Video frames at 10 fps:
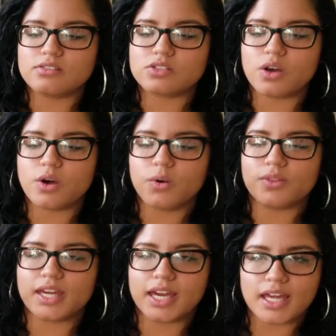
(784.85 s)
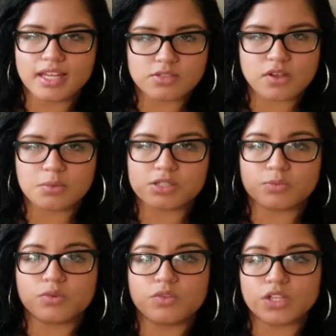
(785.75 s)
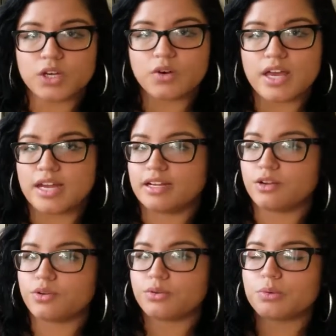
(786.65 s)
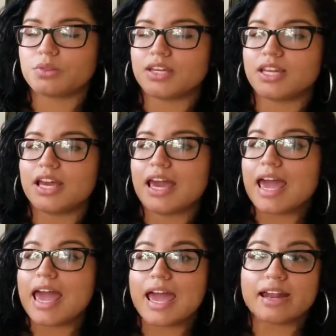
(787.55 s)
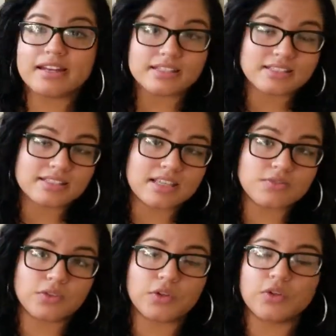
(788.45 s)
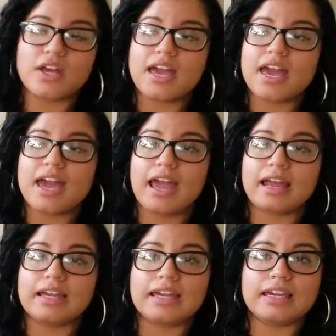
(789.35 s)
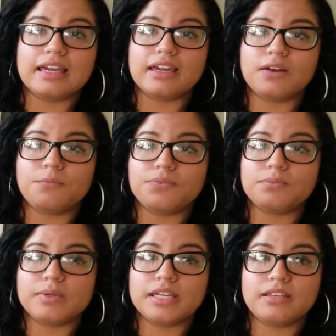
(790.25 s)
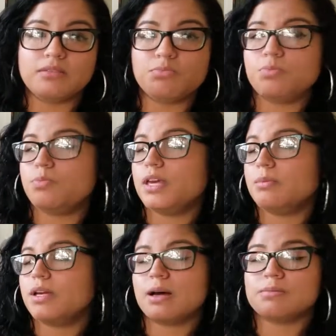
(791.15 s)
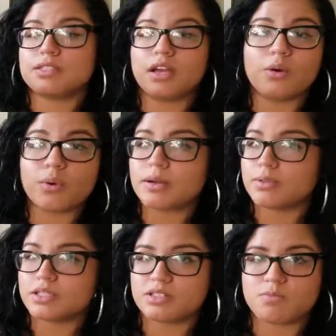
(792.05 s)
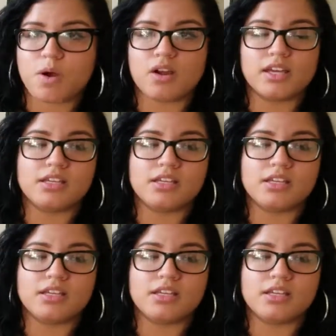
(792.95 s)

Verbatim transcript: So they get his family's approval. They go ahead and go through with it, and it's successful. And he be he becomes incredibly smart.